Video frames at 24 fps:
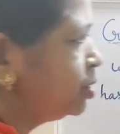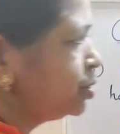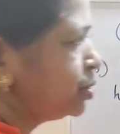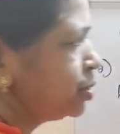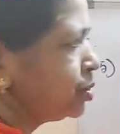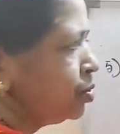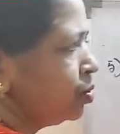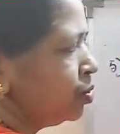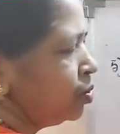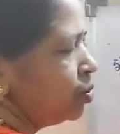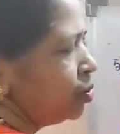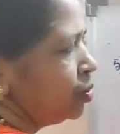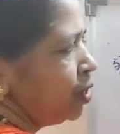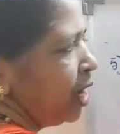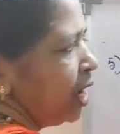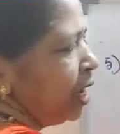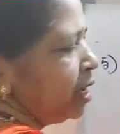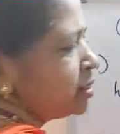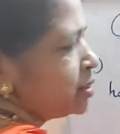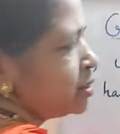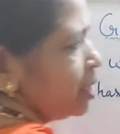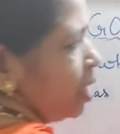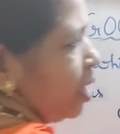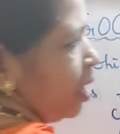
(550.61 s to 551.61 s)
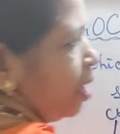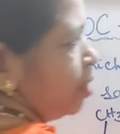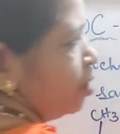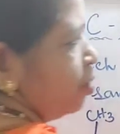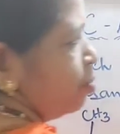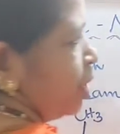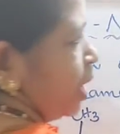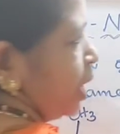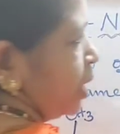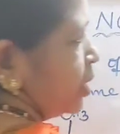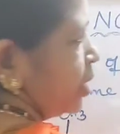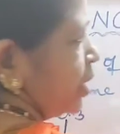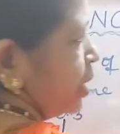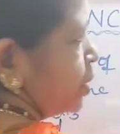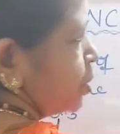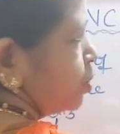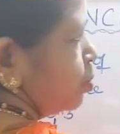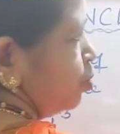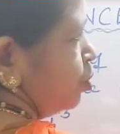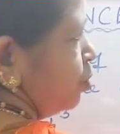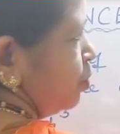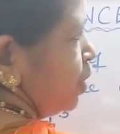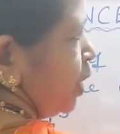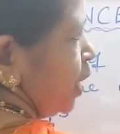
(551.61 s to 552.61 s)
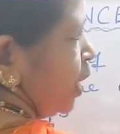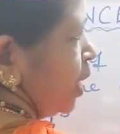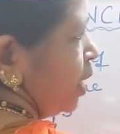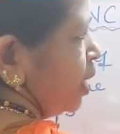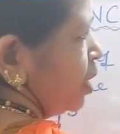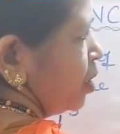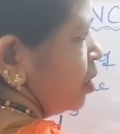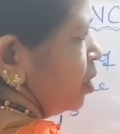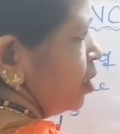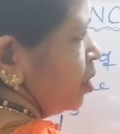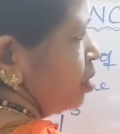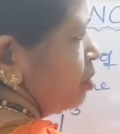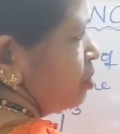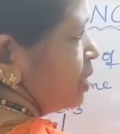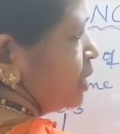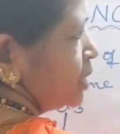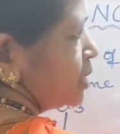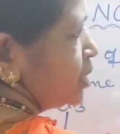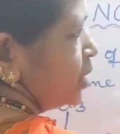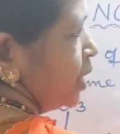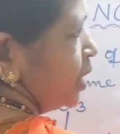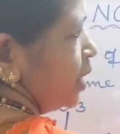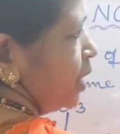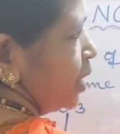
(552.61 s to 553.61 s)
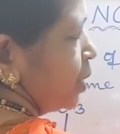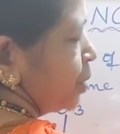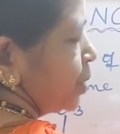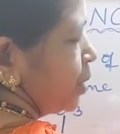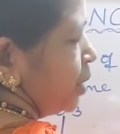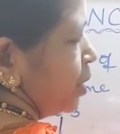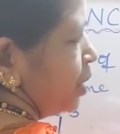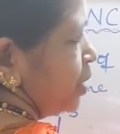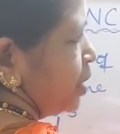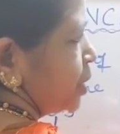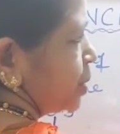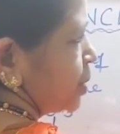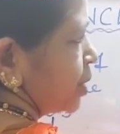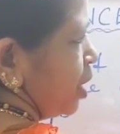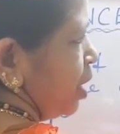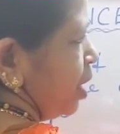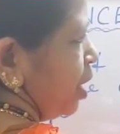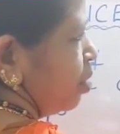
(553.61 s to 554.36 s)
So, as the arrow mark is moving in clockwise direction, this